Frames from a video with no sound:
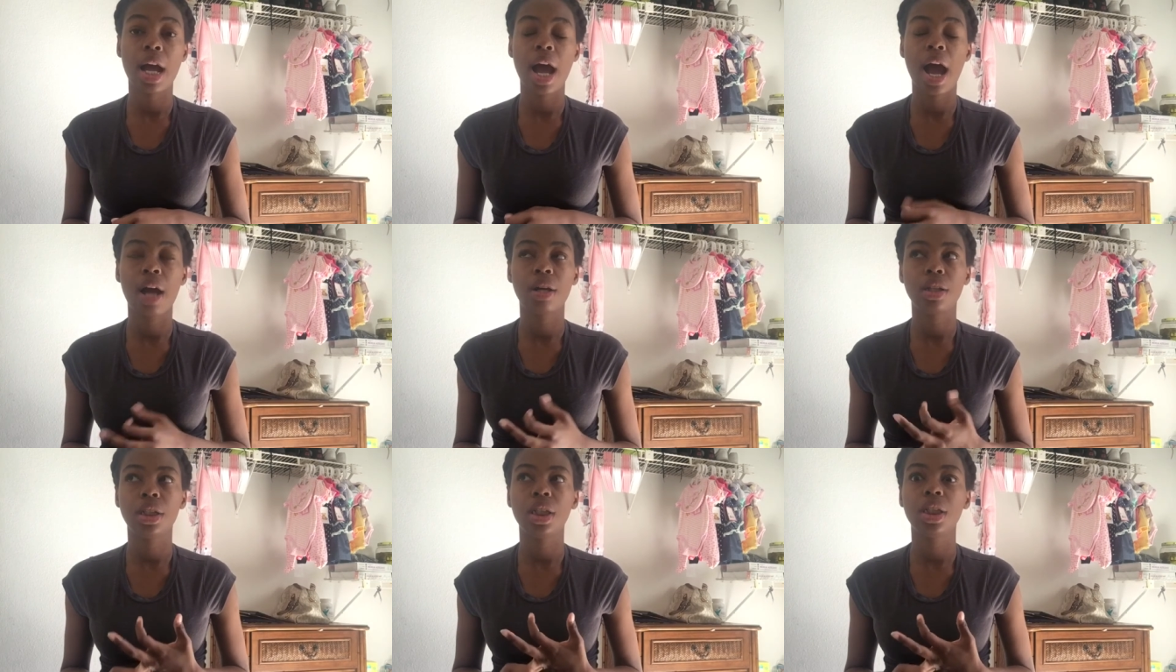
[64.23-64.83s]
I
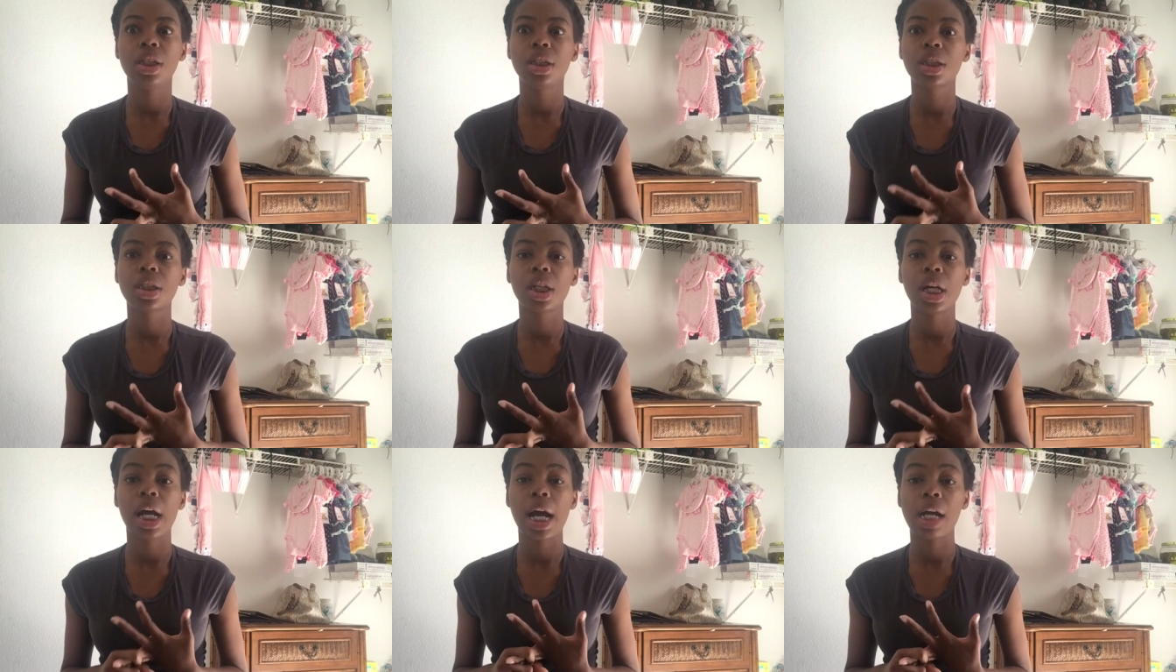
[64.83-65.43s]
eat.
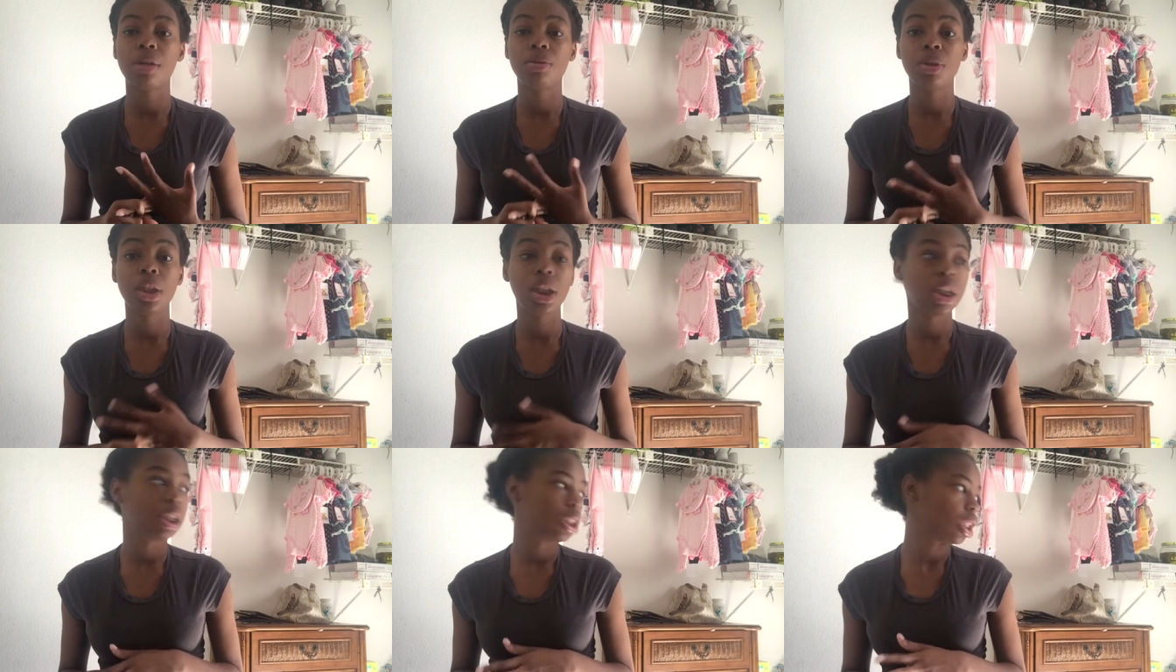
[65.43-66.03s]
I really
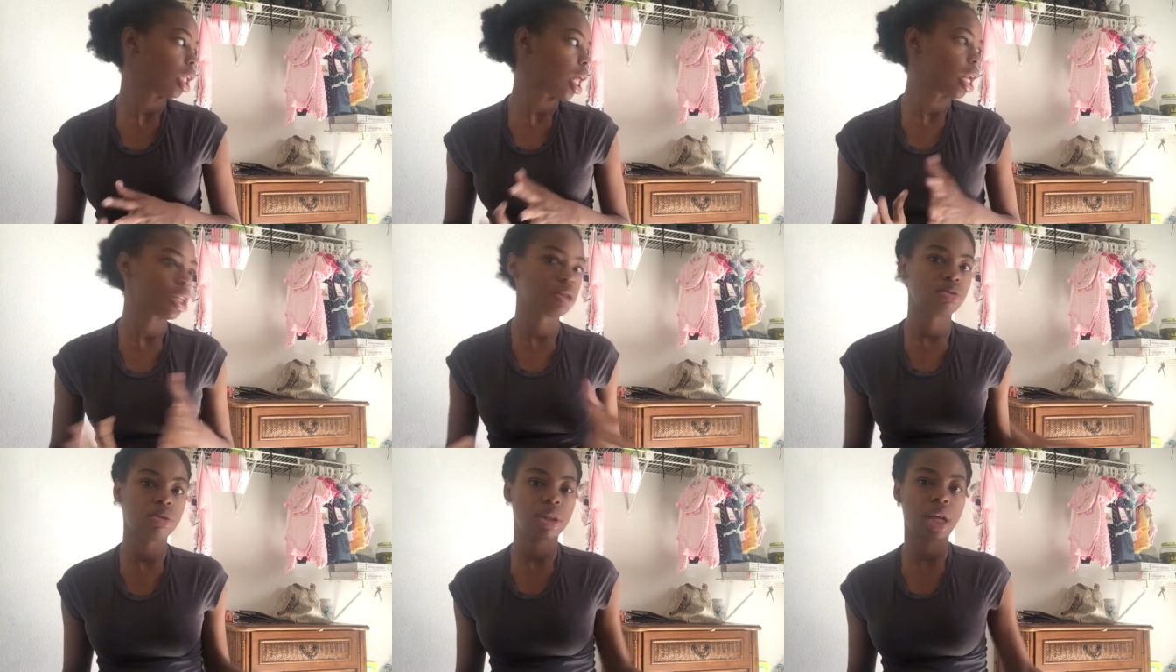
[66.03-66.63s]
use a lot of
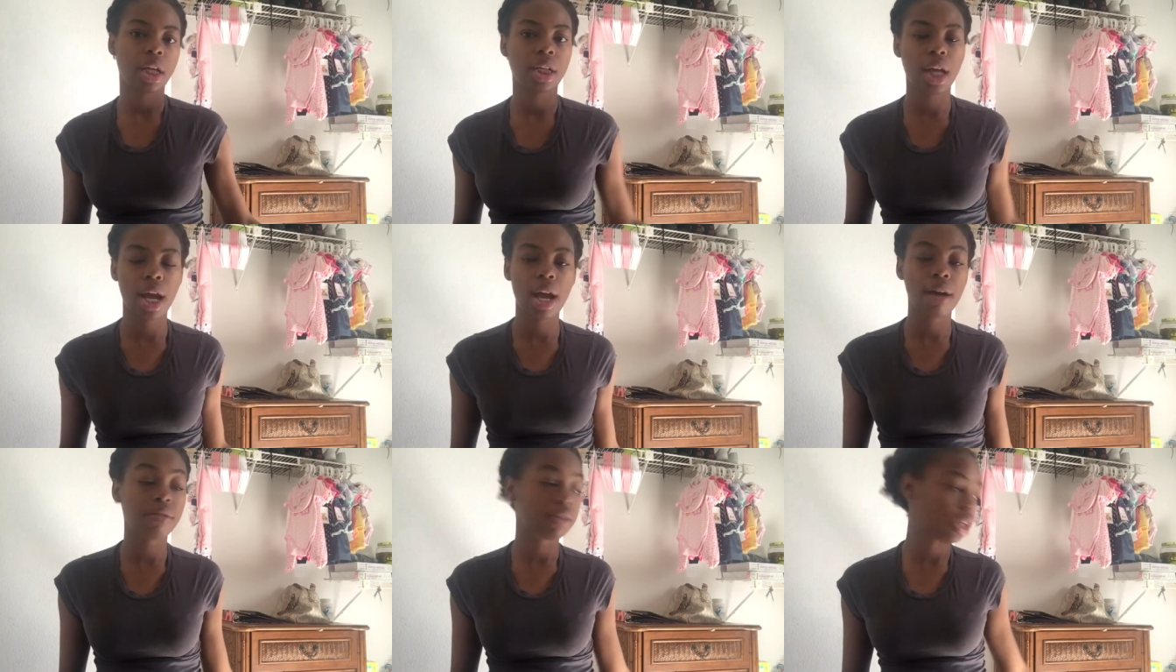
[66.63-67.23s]
sweet. Like I
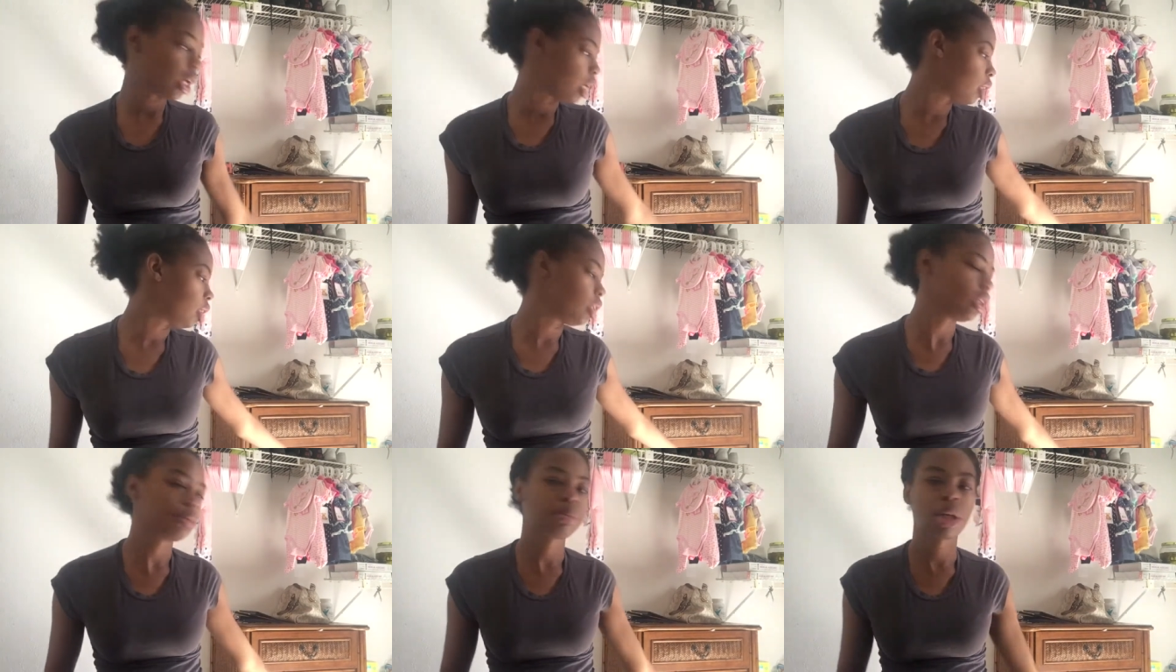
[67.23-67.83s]
have
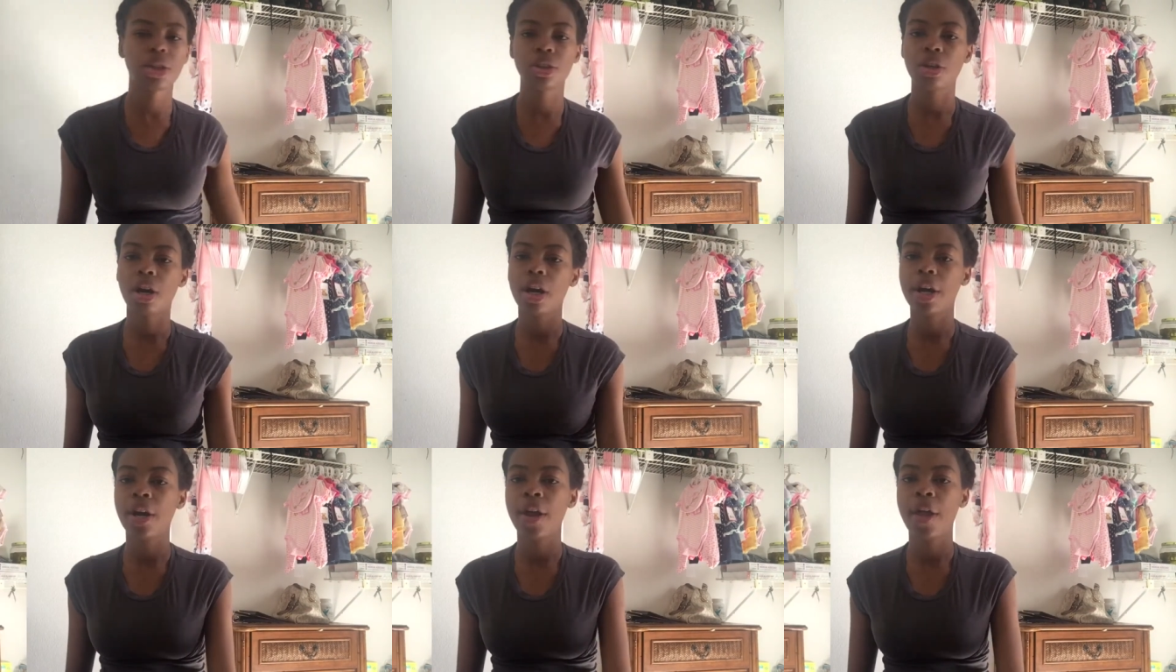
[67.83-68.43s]
candy in my jar.